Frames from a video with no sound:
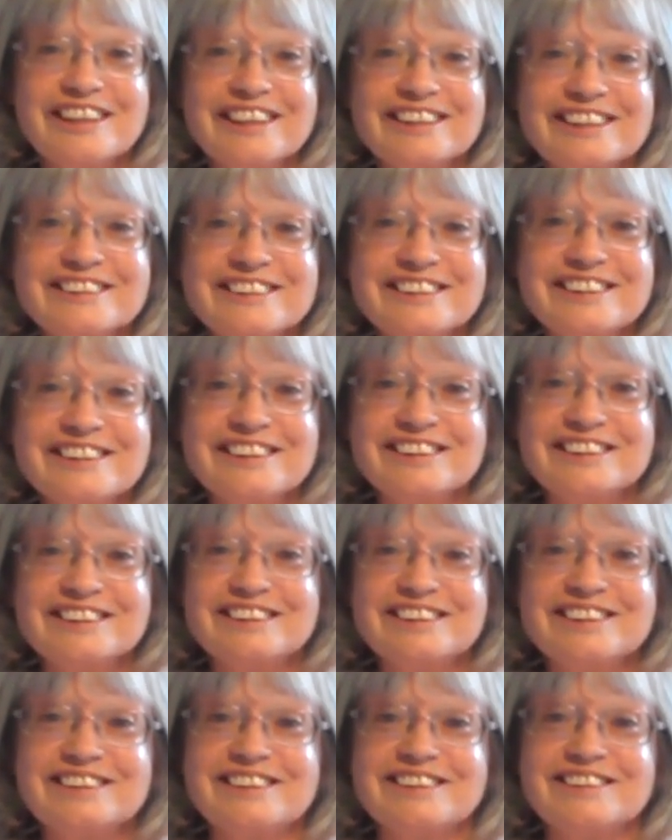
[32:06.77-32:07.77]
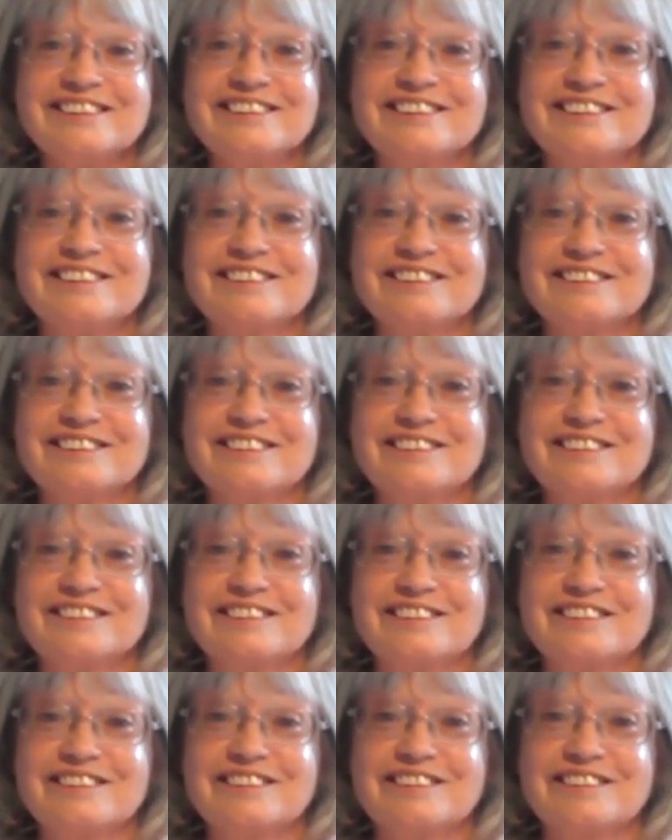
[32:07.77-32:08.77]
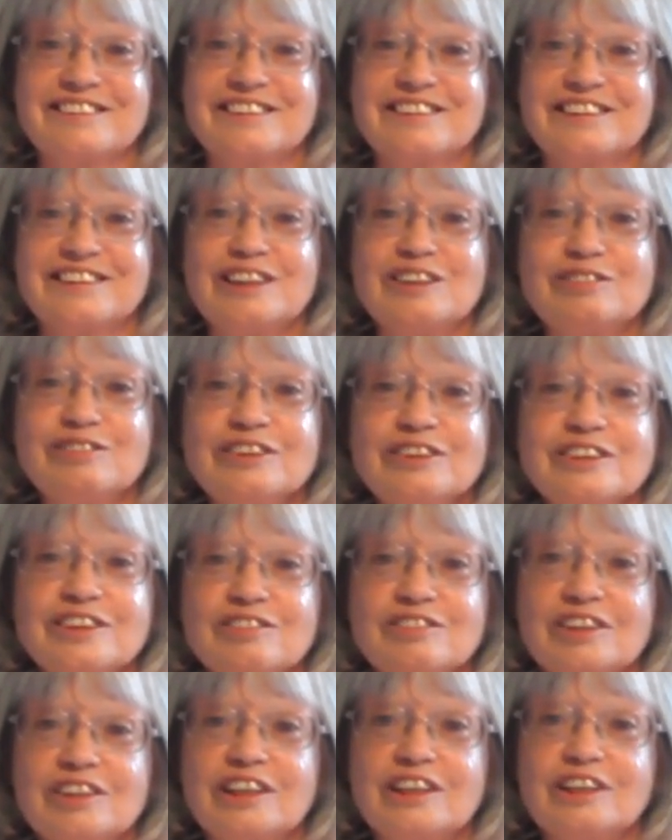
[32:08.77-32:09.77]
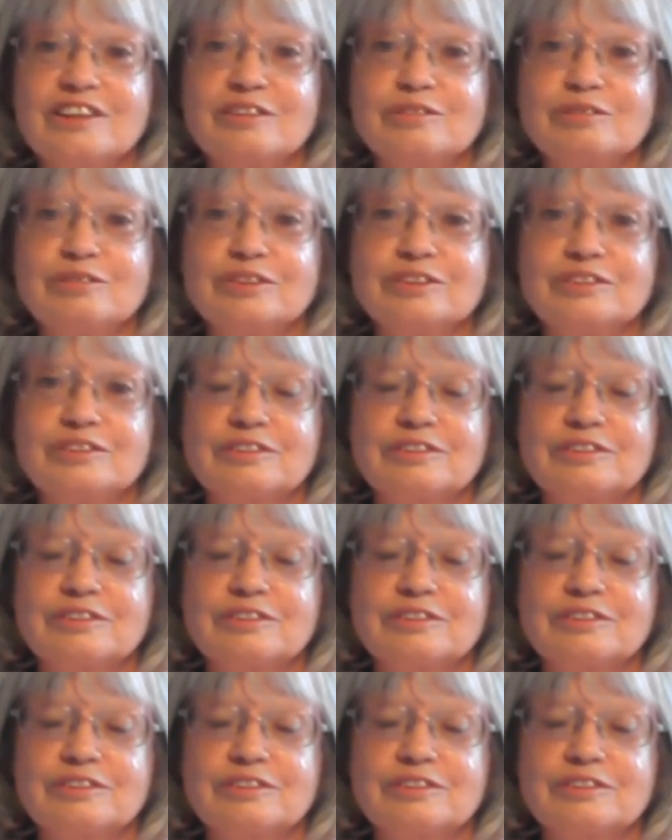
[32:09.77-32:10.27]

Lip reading: exists. There is only love.